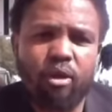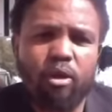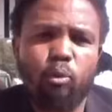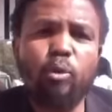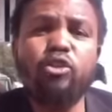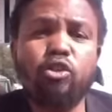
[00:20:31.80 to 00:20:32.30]

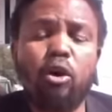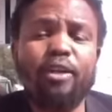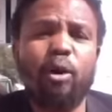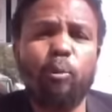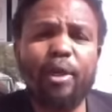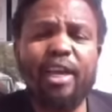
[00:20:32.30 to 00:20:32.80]
We saw
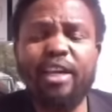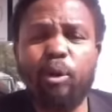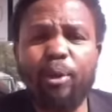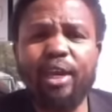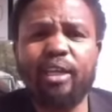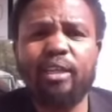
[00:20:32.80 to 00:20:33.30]
in the
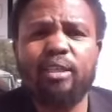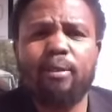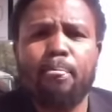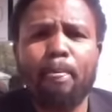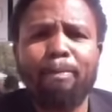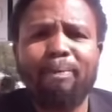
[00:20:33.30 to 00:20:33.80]
week,
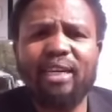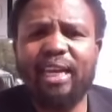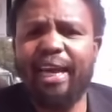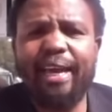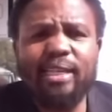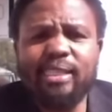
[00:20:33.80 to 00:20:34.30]
the
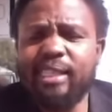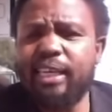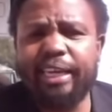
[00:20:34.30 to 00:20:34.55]
ANC